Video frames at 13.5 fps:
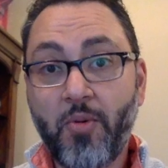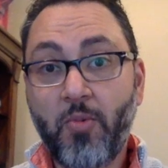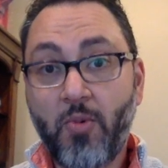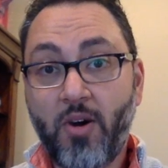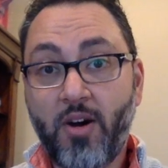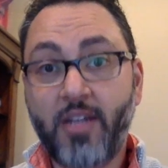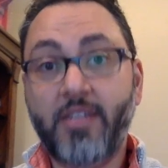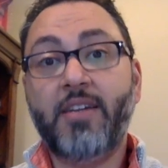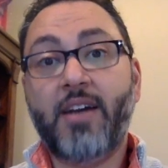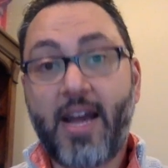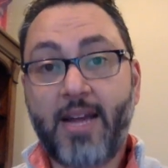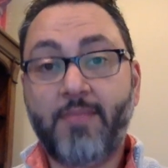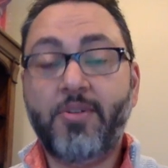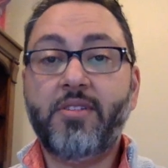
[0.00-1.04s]
one
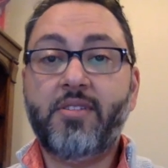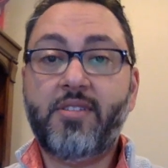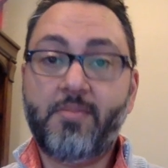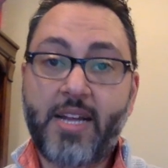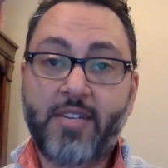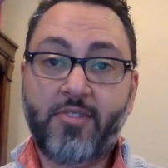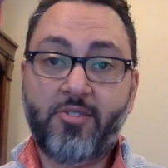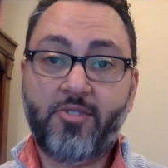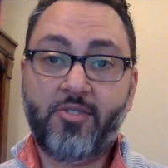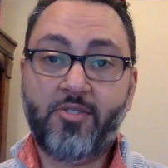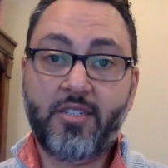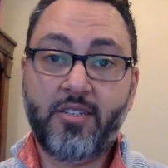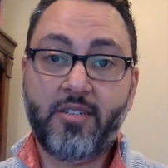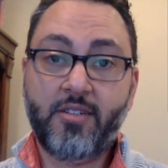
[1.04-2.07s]
hybrid Symmetric
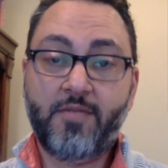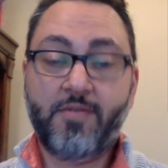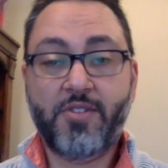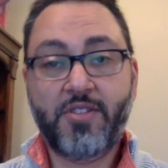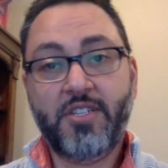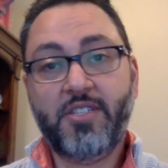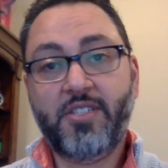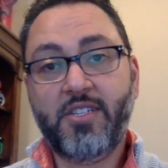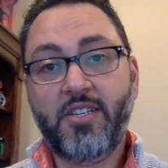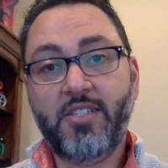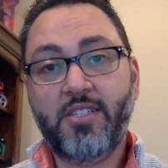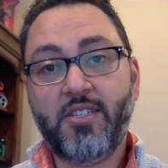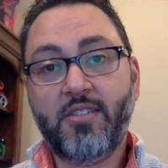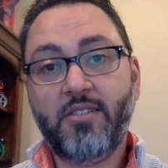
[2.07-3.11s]
for this
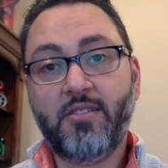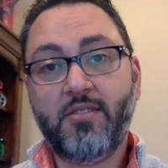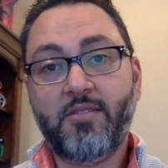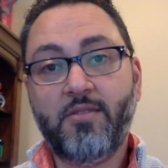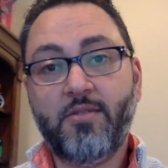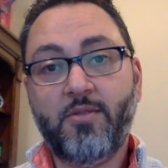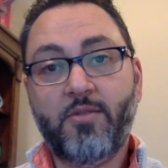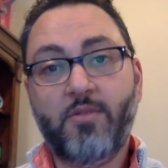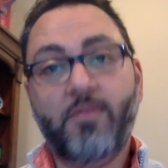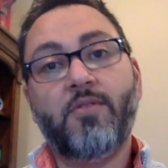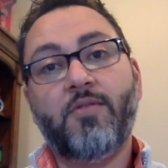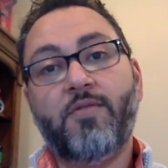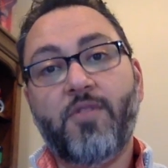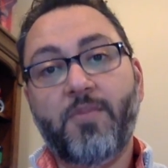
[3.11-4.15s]
season,
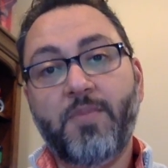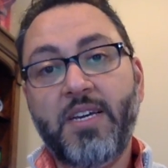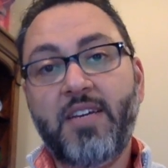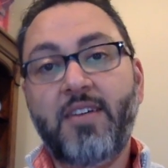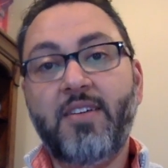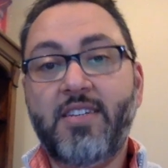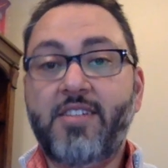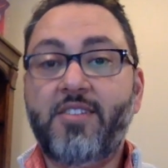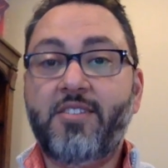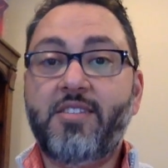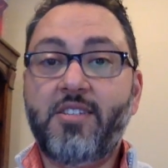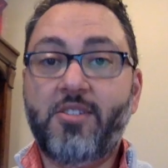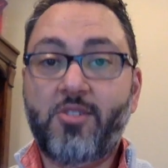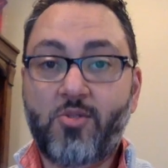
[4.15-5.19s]
for me, is
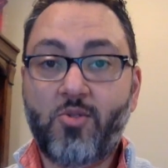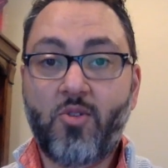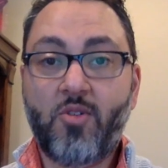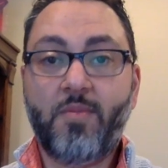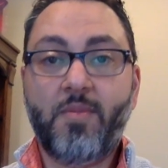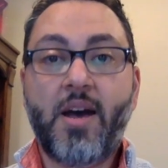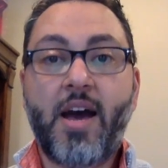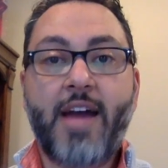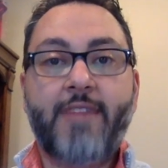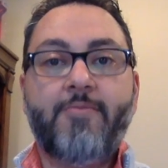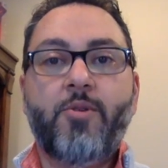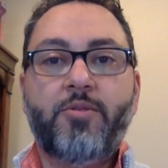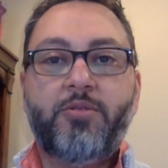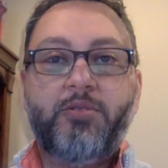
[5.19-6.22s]
the Storm High
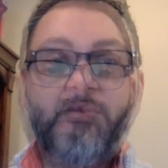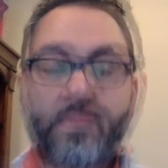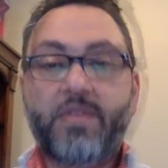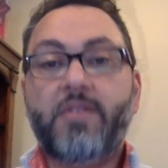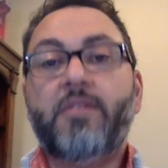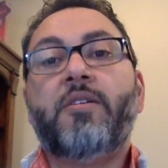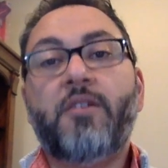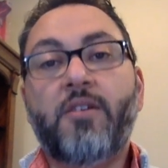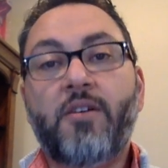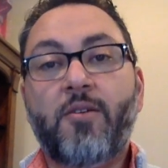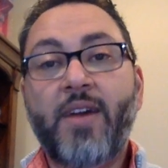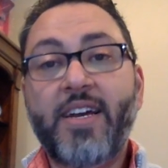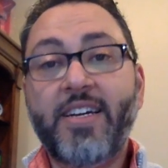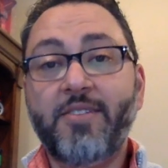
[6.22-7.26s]
Road.
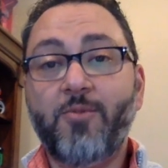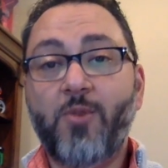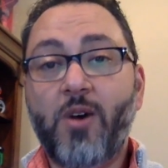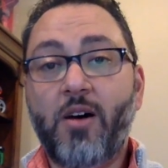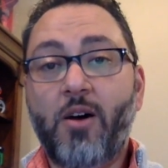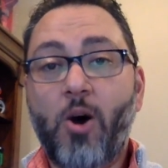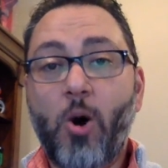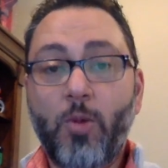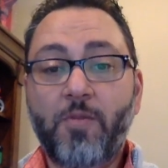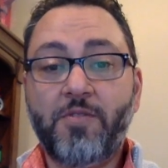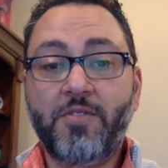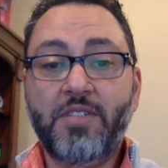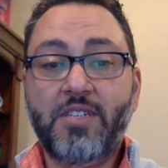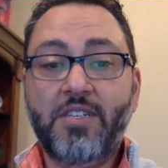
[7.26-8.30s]
All right, well,
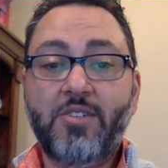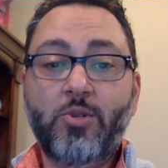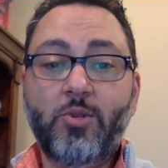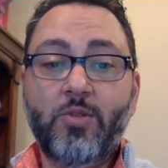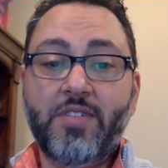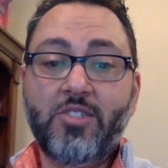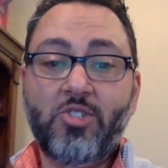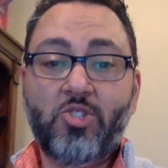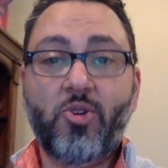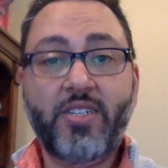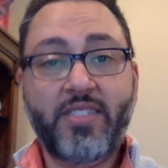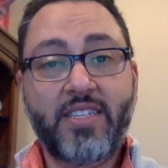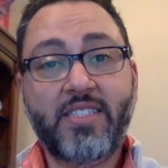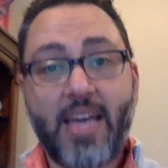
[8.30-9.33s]
hopefully you've
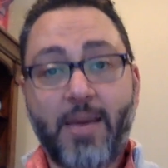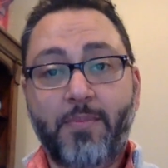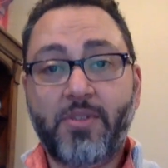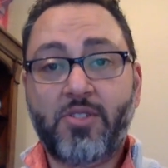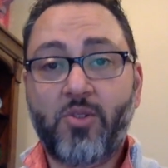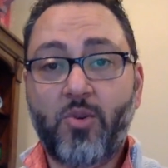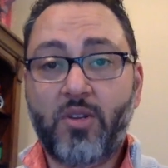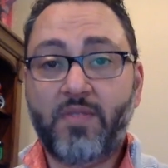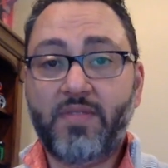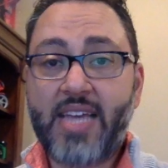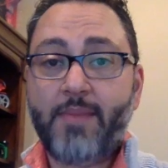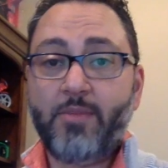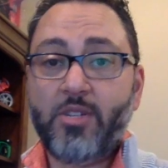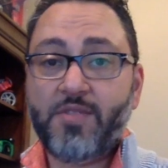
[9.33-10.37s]
enjoyed this episode of
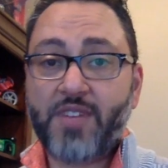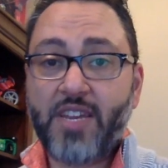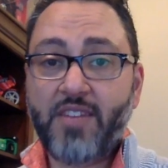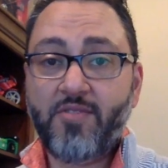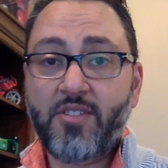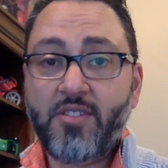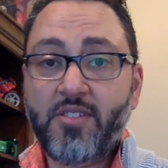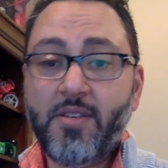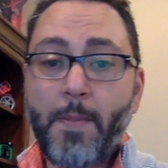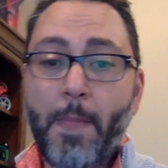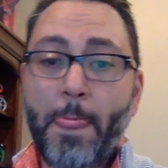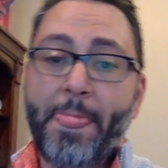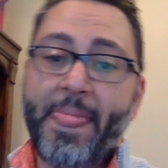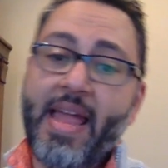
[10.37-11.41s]
Tamer's Favorites.
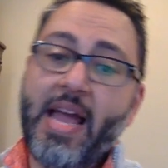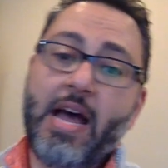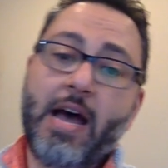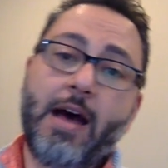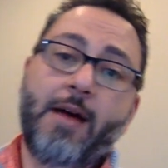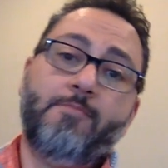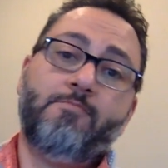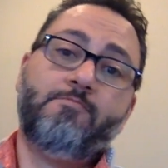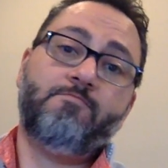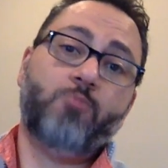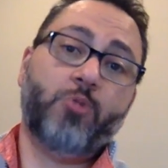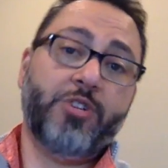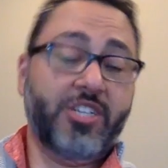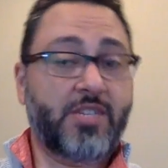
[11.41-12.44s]

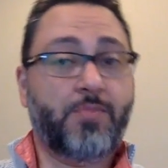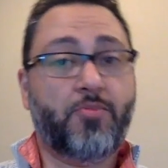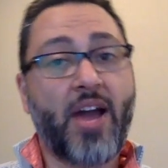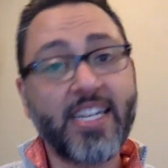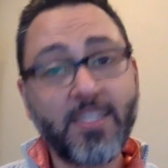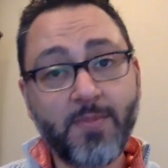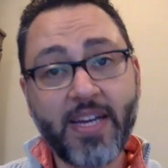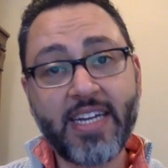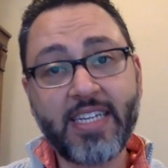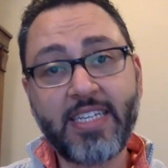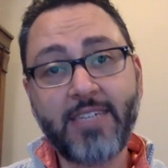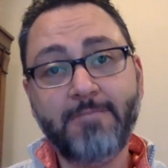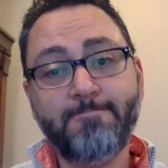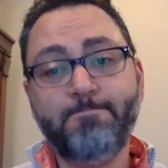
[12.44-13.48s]
Were you surprised by
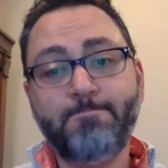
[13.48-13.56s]
any?